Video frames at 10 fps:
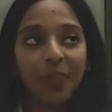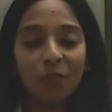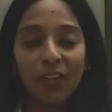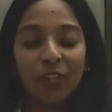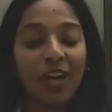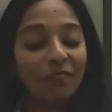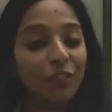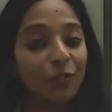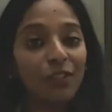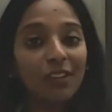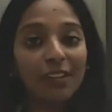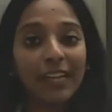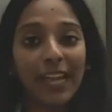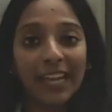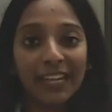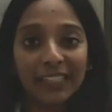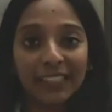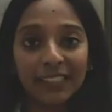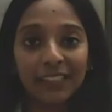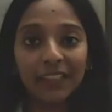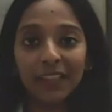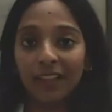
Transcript: when you have two hearing aids,